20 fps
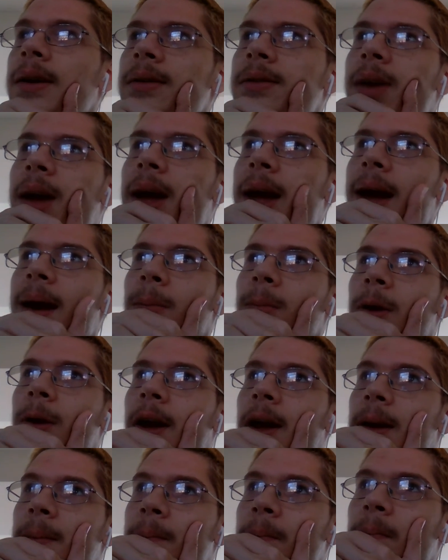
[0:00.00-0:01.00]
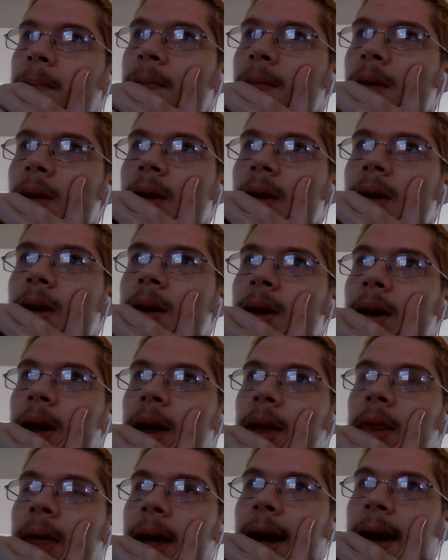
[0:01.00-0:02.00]
dam, right?
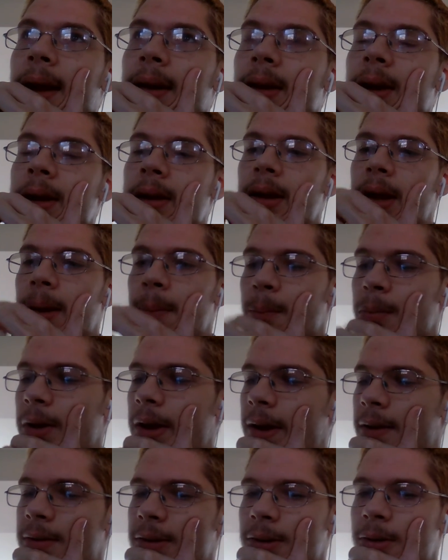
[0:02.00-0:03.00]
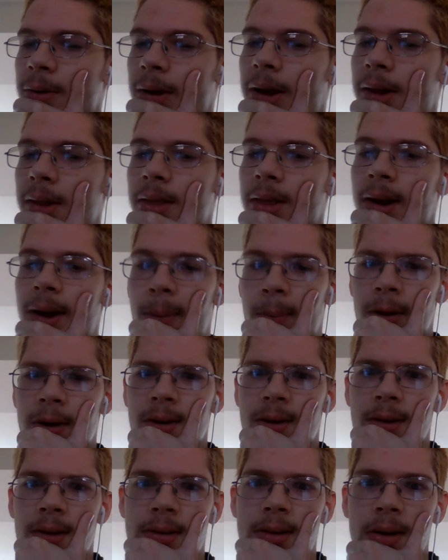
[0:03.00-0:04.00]
In that you can like place it right there,
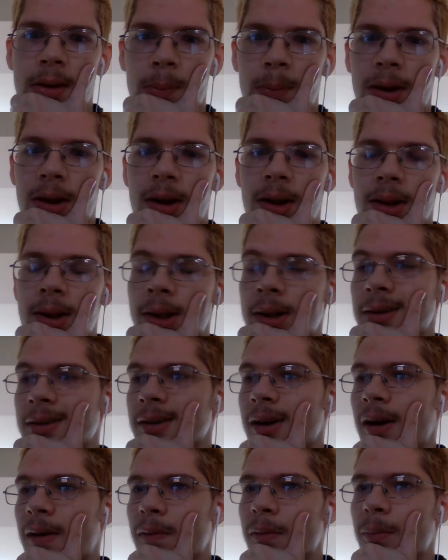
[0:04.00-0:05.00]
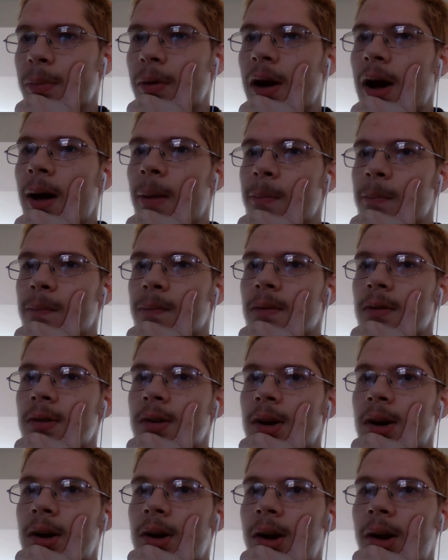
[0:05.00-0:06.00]
but it doesn't immediately solve the problems,
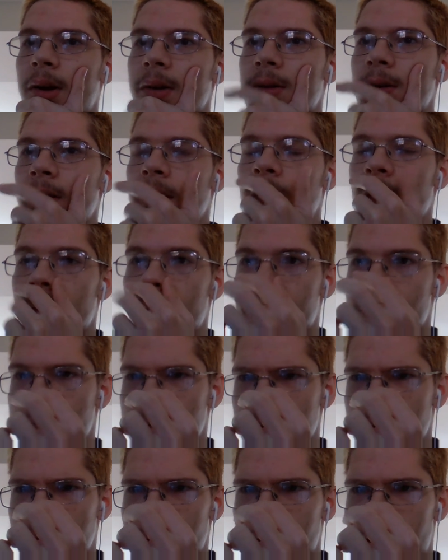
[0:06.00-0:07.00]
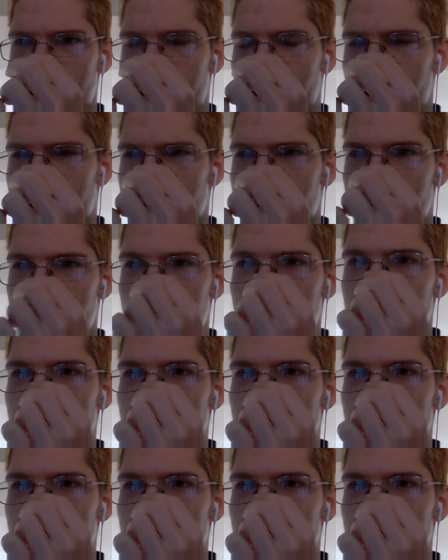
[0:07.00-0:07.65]
and it also kind of